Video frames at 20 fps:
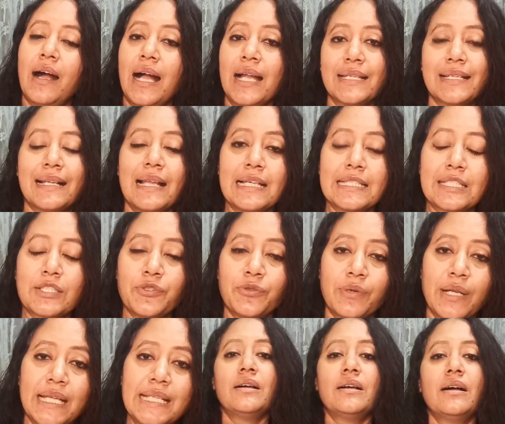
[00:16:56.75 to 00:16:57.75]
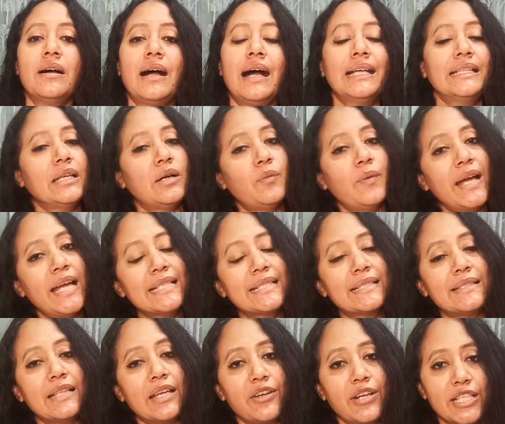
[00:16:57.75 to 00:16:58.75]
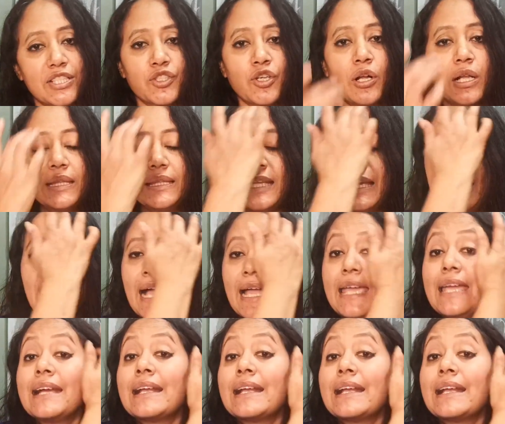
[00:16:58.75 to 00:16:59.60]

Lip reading: art class student. Otherwise the rest all thing I